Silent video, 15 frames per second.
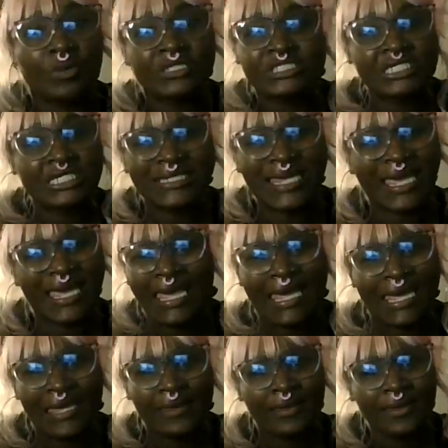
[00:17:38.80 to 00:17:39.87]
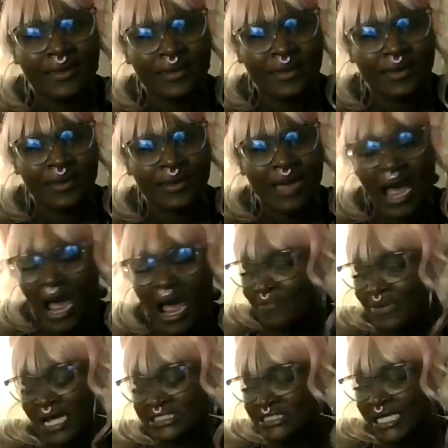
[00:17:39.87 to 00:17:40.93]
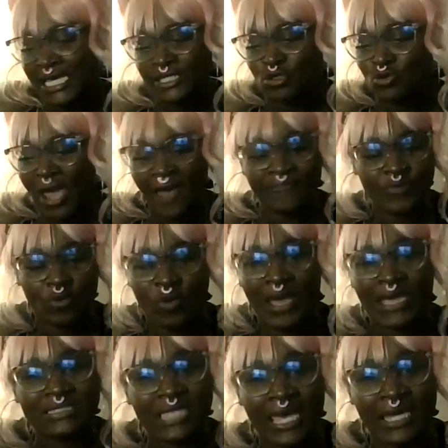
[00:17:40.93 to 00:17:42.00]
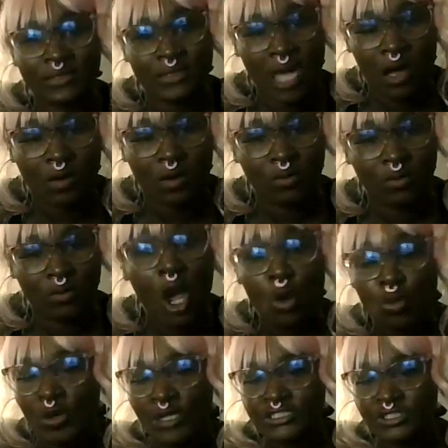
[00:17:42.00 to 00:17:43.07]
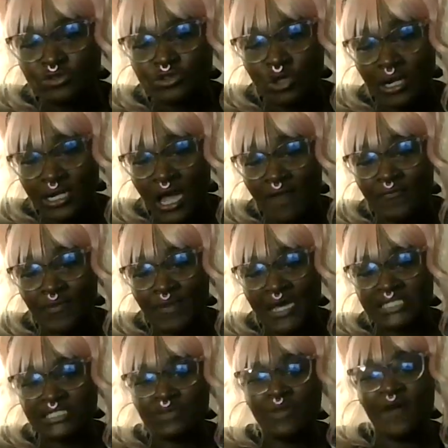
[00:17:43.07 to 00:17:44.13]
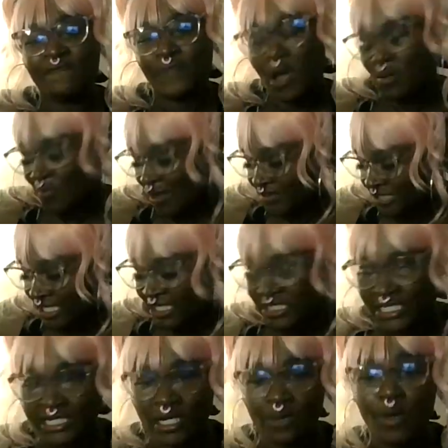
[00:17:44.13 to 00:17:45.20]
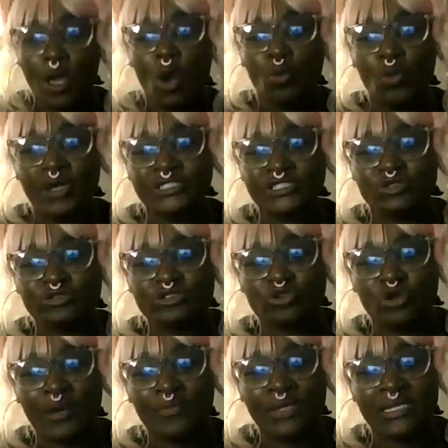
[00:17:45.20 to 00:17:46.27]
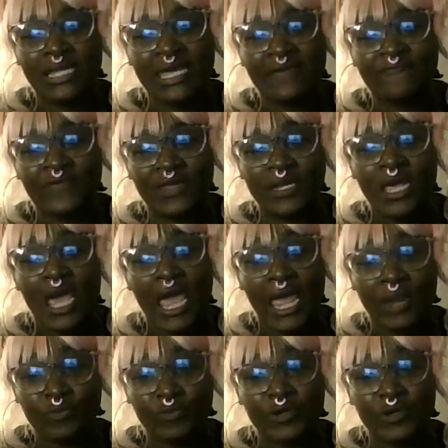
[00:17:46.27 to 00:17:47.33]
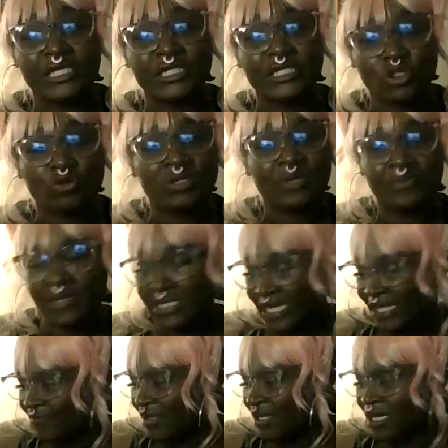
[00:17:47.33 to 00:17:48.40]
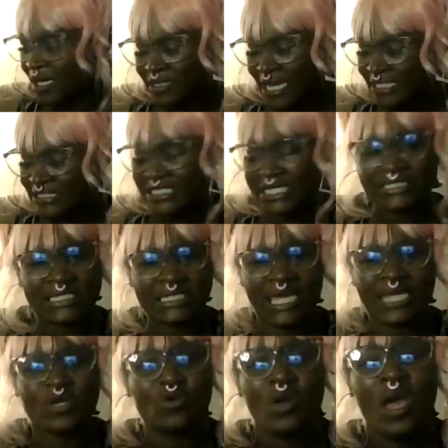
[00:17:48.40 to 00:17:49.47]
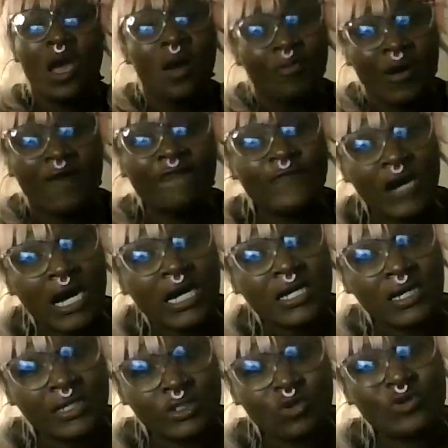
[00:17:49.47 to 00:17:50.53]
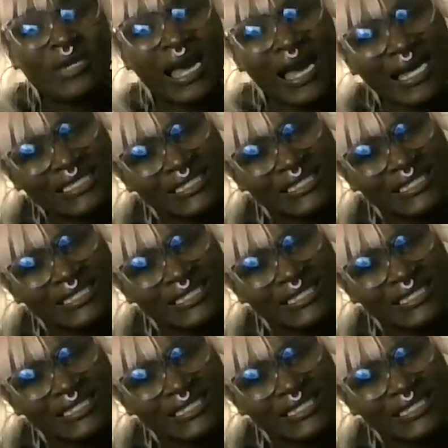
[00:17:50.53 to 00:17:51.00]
but she did. I'm not saying you have to wait that long. Once you start confirmation, my thing lit up. Once you start believing and really truly believing, that says it, that you, motherfucker, you got